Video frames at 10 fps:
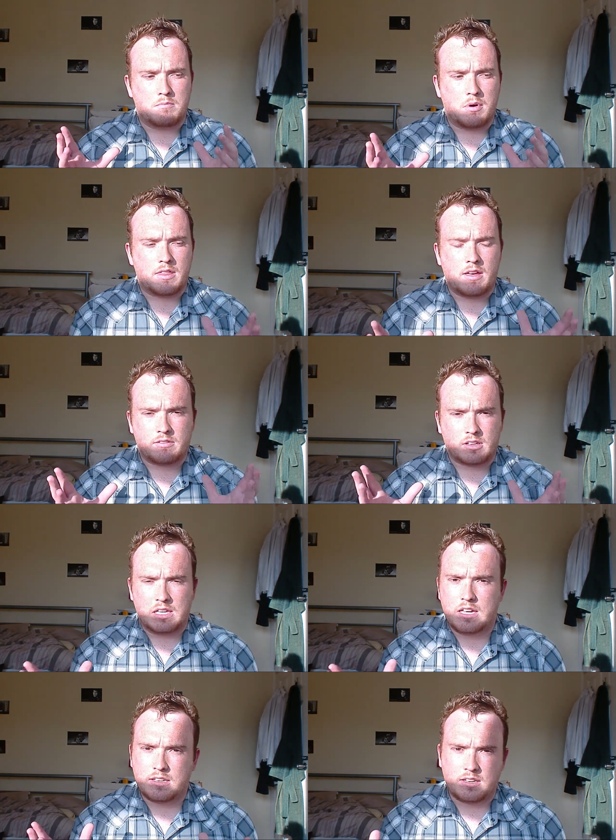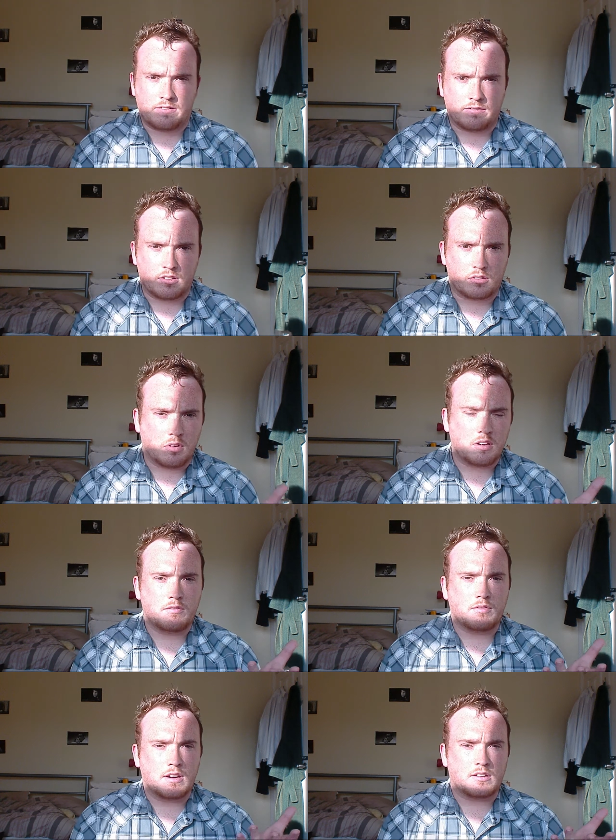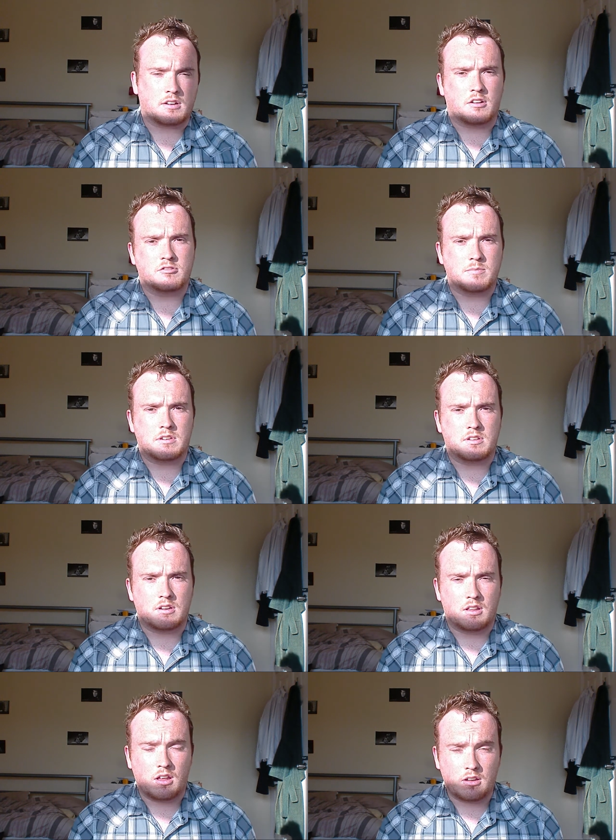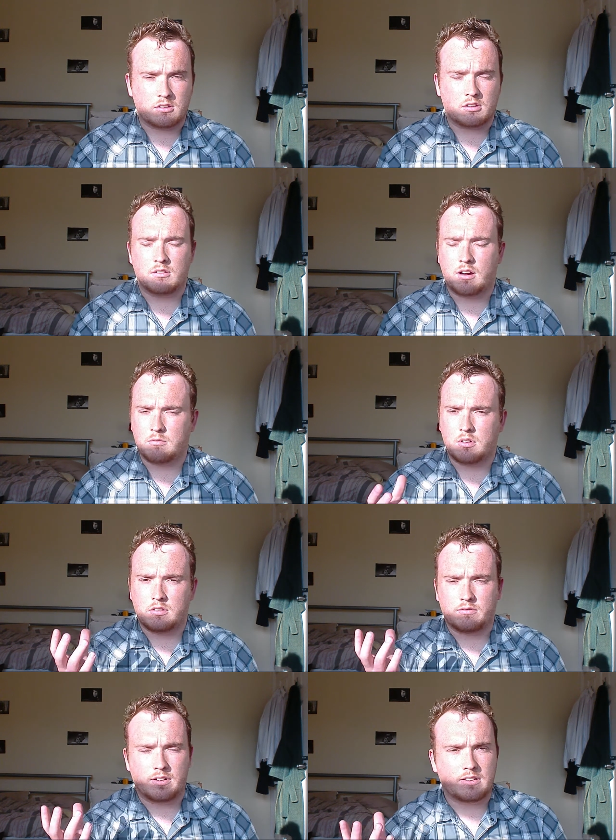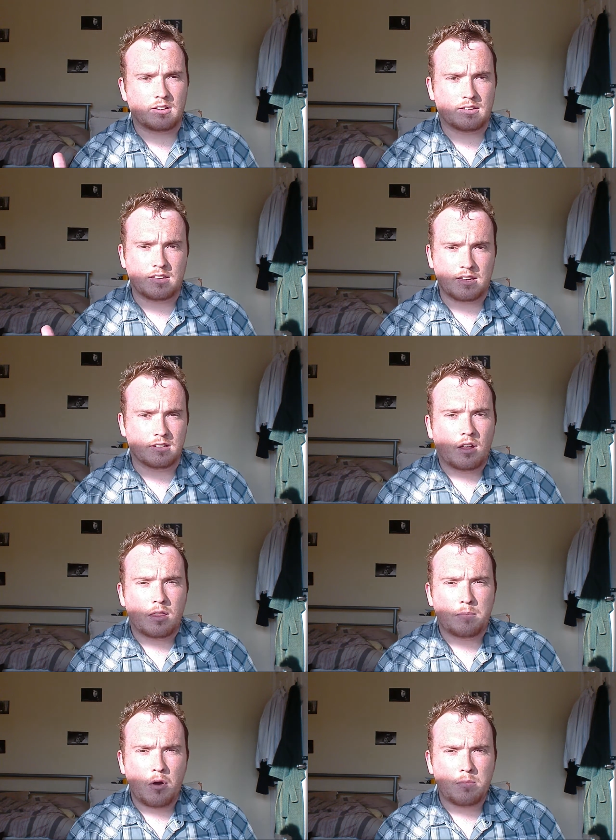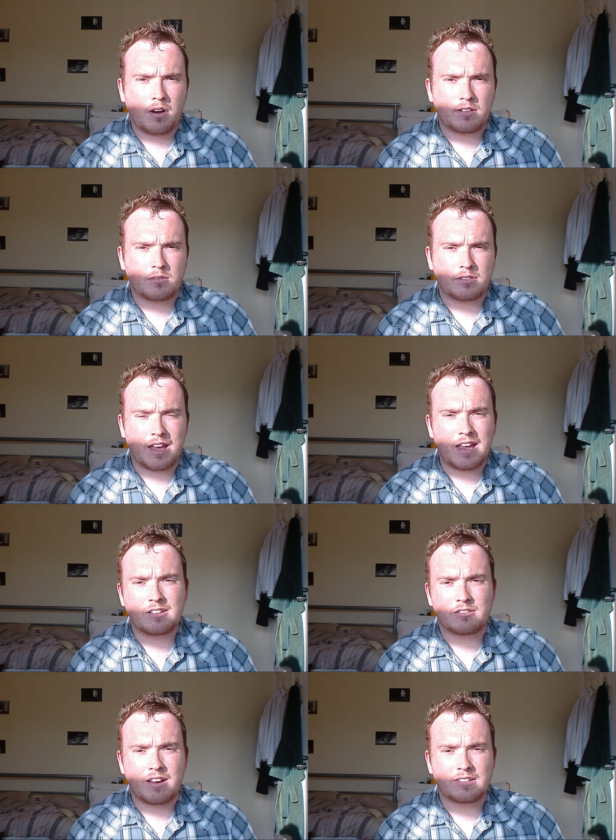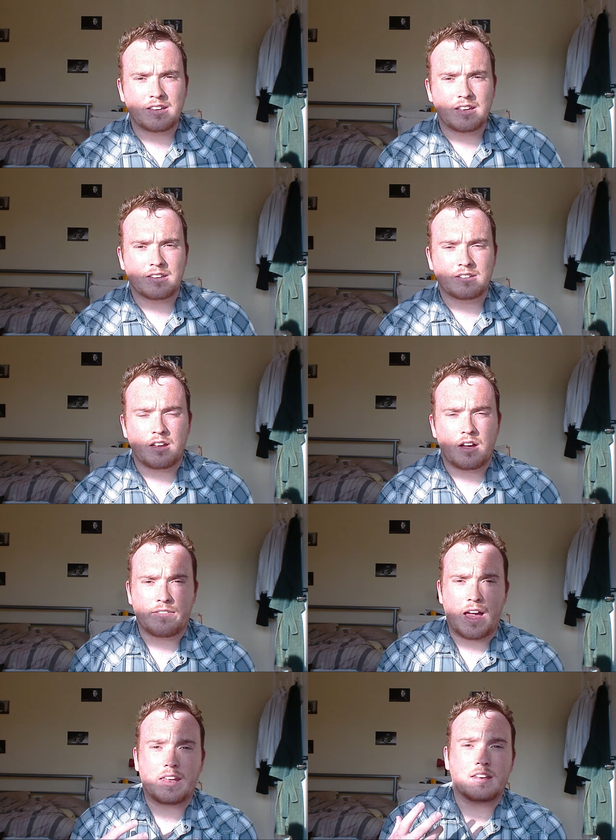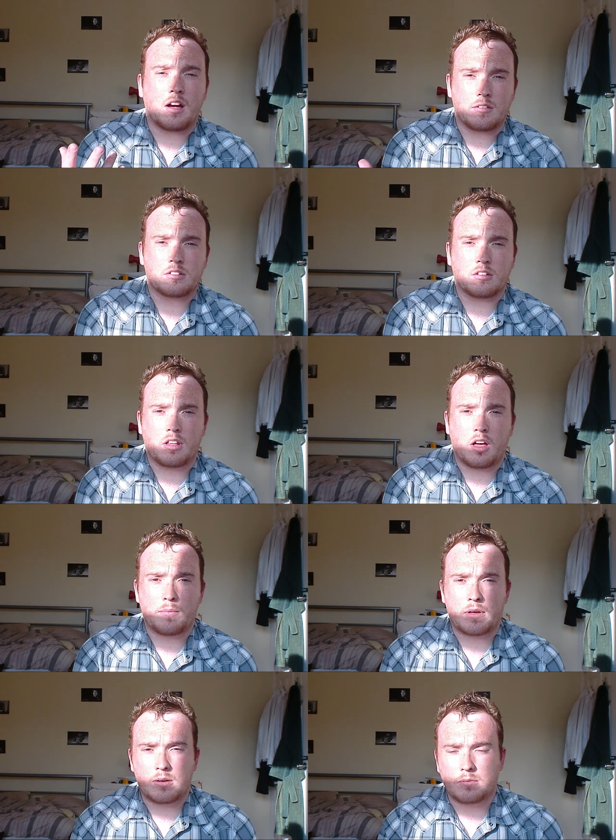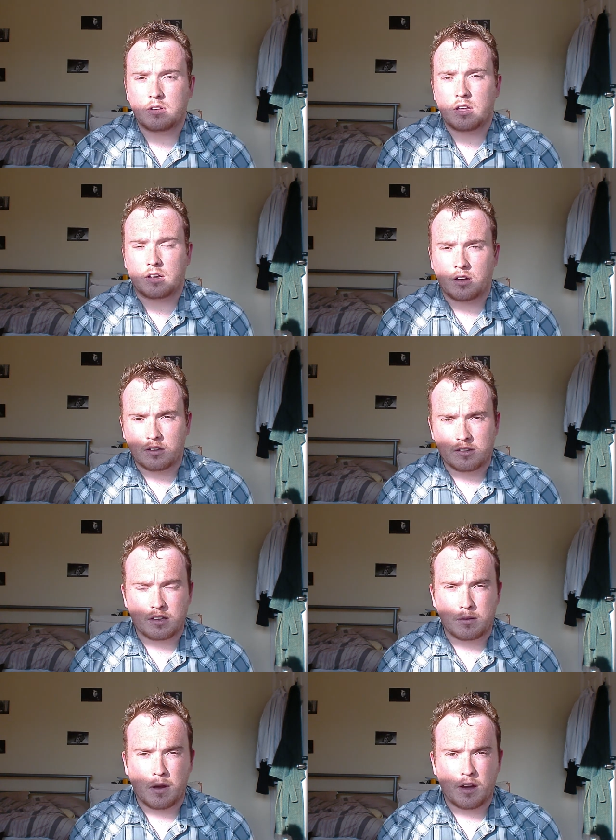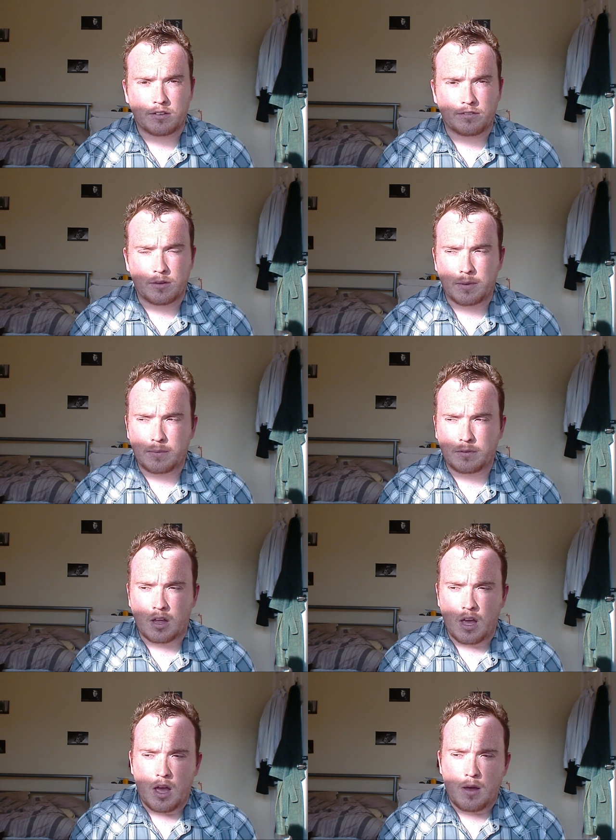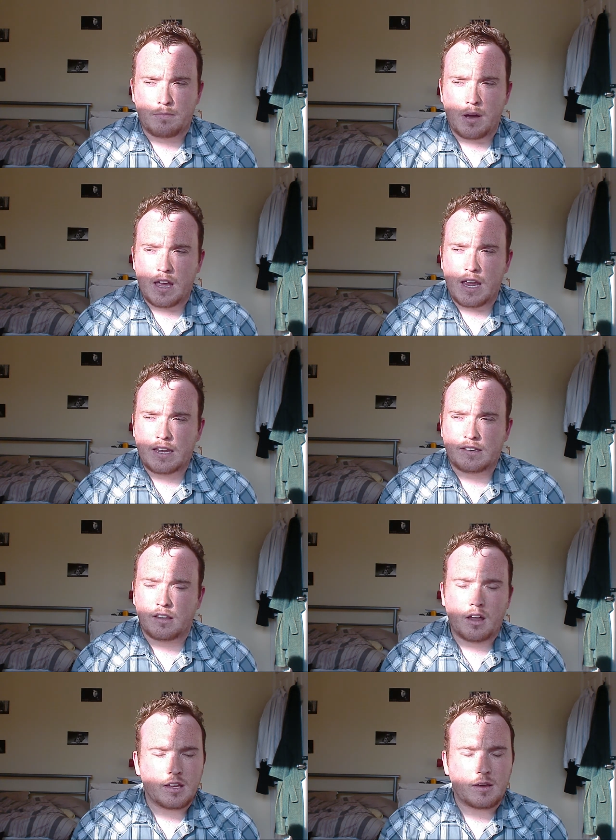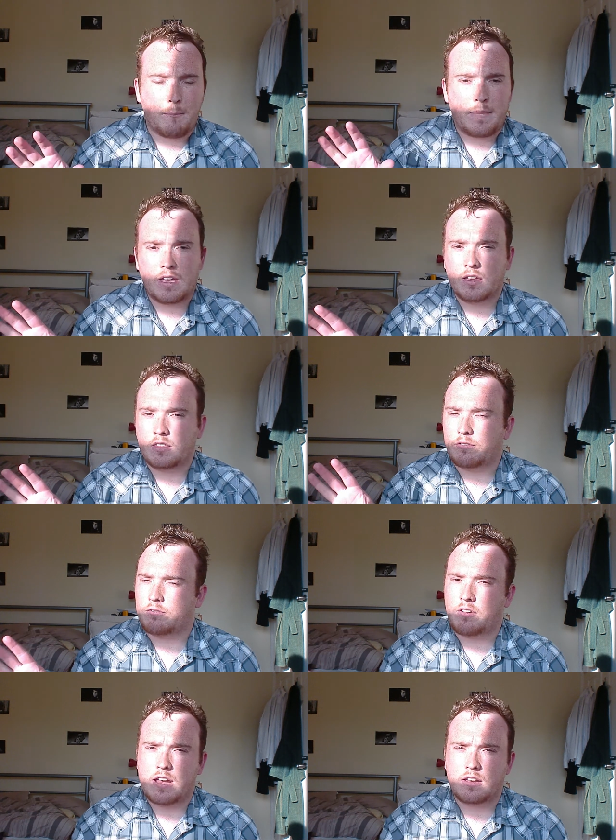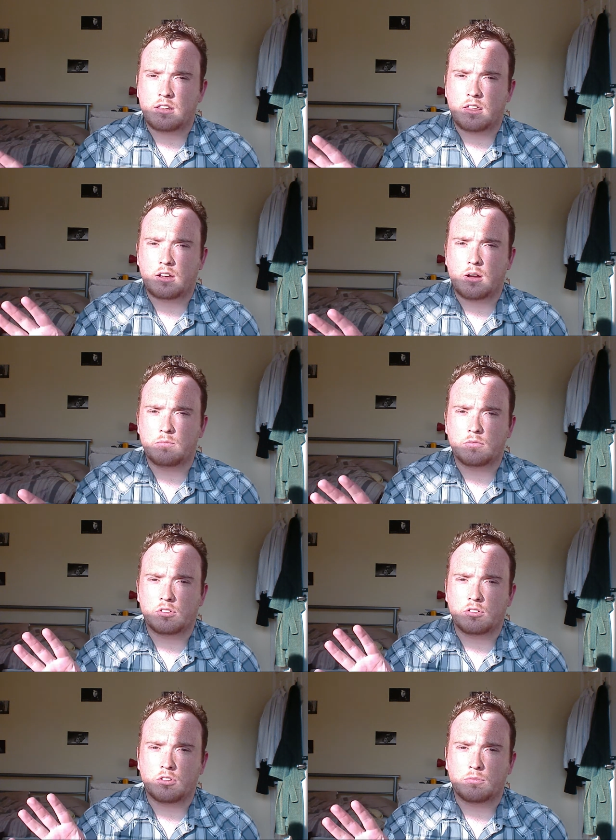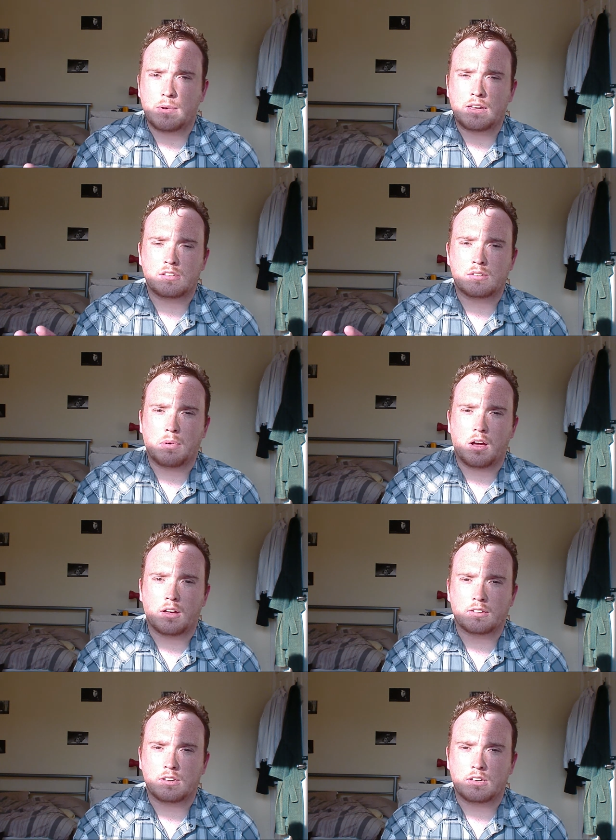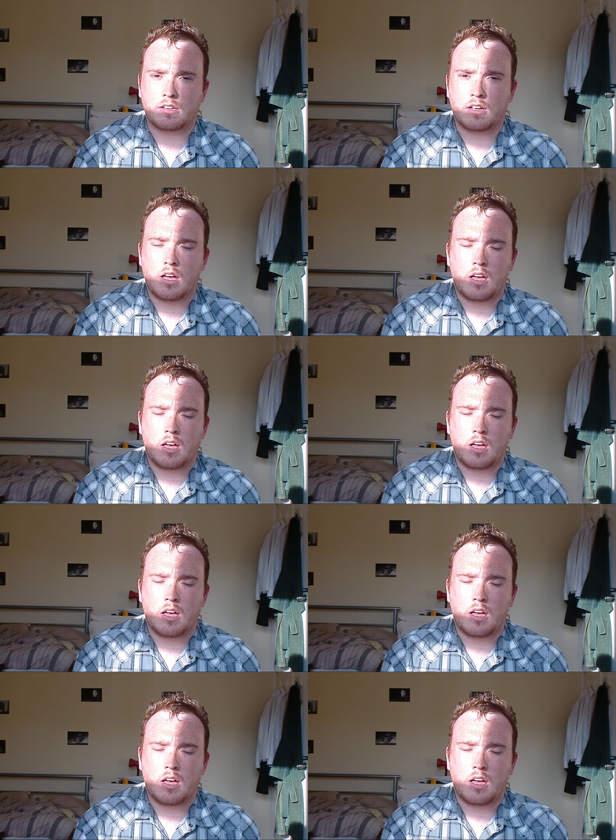but there was a clear difference, one of which I contributed a lot to and one of which I didn't. Like, the boat party was interesting and stuff, and I saw a lot of people and I got to say goodbye to a few people, but it's like being the friend that comes to your mate's party.